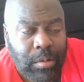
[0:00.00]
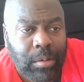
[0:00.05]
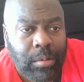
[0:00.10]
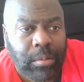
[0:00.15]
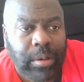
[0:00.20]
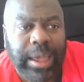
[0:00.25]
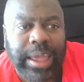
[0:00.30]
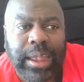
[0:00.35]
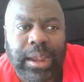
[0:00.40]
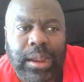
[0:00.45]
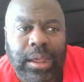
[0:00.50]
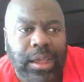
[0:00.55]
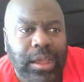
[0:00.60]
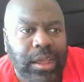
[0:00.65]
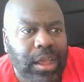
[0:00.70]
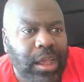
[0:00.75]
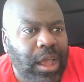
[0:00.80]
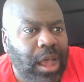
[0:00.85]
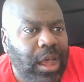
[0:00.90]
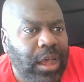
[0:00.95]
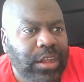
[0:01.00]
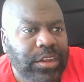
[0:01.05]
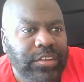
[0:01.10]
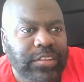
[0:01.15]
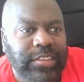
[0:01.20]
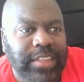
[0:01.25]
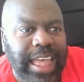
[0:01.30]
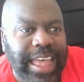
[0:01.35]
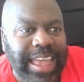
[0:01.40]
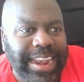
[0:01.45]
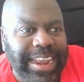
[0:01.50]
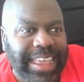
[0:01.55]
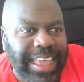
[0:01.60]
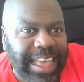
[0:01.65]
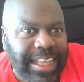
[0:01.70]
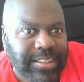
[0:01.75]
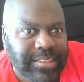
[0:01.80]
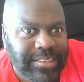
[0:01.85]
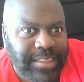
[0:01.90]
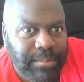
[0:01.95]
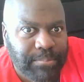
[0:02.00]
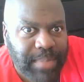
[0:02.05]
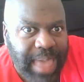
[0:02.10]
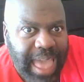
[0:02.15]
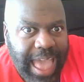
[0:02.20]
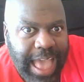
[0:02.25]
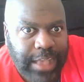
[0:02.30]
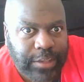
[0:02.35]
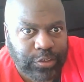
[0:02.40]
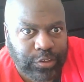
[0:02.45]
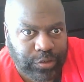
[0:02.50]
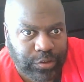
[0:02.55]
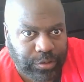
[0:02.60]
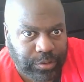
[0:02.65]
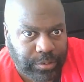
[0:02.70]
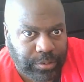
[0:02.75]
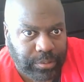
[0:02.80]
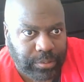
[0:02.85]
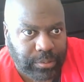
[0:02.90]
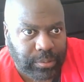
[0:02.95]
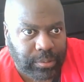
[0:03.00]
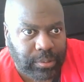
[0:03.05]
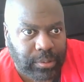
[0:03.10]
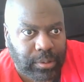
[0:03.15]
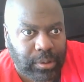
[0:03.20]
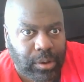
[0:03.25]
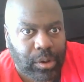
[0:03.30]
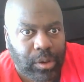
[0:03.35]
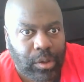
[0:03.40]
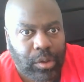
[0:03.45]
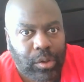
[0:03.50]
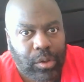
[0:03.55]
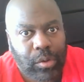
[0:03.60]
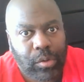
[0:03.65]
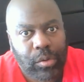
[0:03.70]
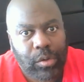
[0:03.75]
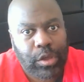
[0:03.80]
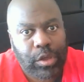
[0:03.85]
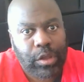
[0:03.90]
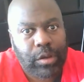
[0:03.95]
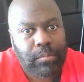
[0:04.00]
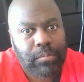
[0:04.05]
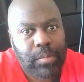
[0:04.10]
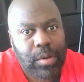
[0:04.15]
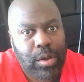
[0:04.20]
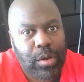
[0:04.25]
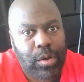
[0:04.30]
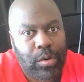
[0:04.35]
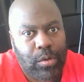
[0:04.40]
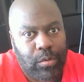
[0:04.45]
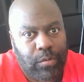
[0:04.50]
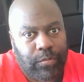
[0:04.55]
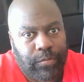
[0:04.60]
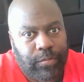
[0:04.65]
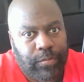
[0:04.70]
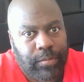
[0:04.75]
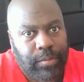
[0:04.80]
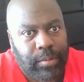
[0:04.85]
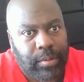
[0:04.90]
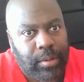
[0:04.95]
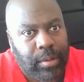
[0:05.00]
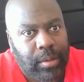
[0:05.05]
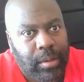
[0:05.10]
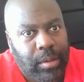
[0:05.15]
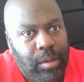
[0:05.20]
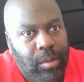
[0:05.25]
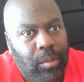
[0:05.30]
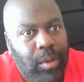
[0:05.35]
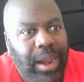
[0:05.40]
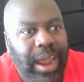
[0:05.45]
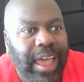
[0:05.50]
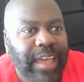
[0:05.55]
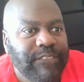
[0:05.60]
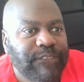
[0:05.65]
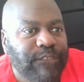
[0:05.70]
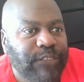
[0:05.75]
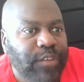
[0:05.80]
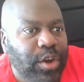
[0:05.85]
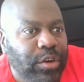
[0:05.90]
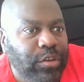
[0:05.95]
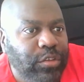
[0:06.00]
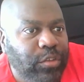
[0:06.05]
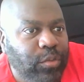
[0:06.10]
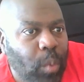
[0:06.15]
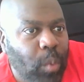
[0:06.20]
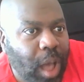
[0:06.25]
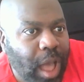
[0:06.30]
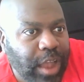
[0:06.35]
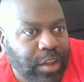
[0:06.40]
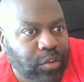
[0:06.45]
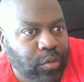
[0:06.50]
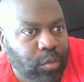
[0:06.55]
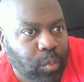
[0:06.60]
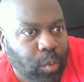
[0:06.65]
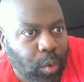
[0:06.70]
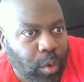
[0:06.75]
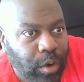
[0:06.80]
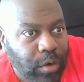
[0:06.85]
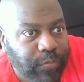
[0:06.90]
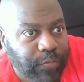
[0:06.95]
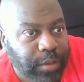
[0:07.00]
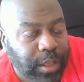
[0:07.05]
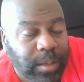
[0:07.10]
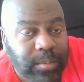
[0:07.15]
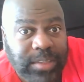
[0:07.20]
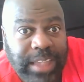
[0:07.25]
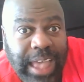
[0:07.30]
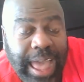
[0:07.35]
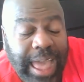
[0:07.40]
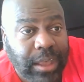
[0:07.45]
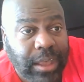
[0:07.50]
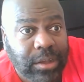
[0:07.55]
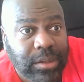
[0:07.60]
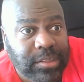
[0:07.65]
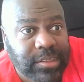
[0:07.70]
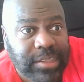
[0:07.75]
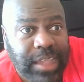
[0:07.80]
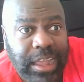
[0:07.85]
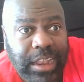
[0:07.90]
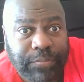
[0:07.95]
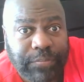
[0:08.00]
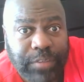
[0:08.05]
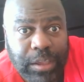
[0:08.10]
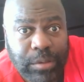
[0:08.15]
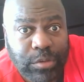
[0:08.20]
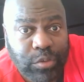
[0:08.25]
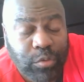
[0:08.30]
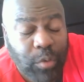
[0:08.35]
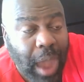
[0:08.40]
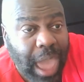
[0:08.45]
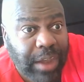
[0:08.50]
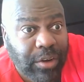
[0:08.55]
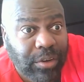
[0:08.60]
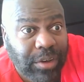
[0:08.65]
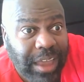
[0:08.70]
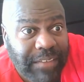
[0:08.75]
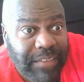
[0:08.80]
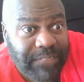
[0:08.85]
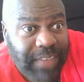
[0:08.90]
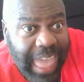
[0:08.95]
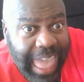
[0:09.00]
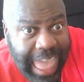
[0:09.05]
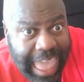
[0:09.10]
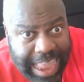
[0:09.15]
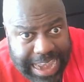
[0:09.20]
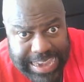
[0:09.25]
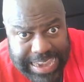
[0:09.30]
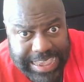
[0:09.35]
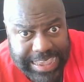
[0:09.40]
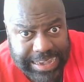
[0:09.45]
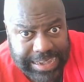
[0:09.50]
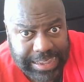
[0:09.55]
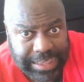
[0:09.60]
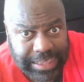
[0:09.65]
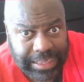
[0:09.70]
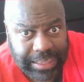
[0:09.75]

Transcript: Right? Understand, against a master who could move. When I first watched Ward films, I couldn't tell if he was right or left-handed.